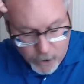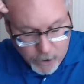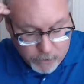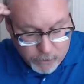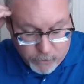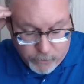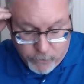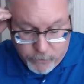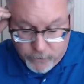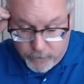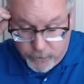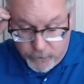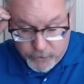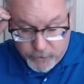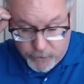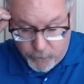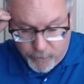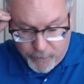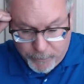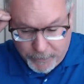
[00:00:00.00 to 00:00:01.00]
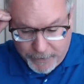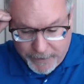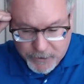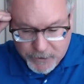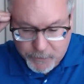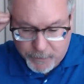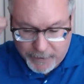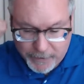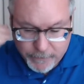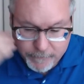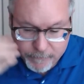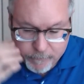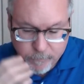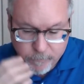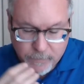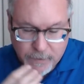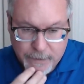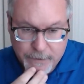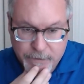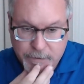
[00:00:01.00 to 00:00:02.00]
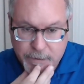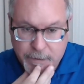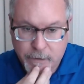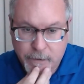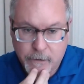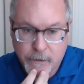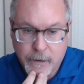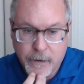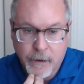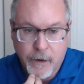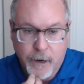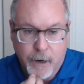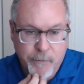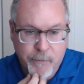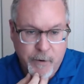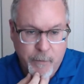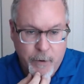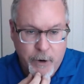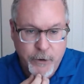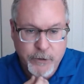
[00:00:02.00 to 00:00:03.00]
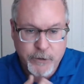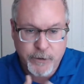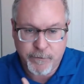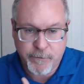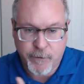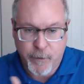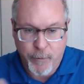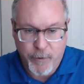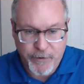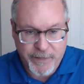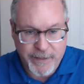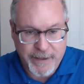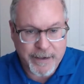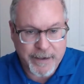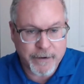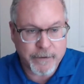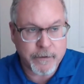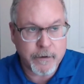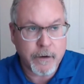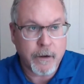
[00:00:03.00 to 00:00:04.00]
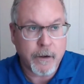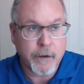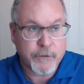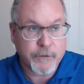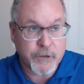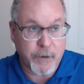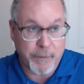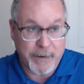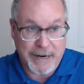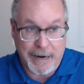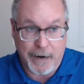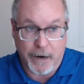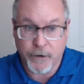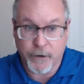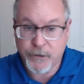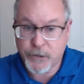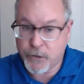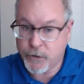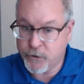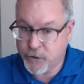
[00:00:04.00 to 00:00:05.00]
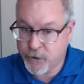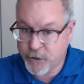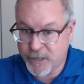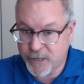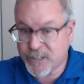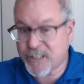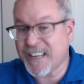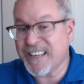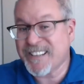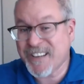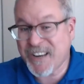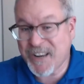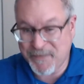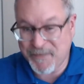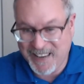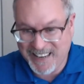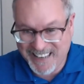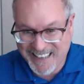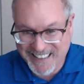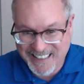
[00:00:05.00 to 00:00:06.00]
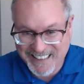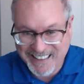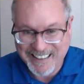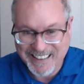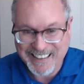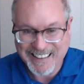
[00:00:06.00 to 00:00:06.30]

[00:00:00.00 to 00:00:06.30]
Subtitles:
who's the replacement? Is it a promotion from within, somebody else who's just as committed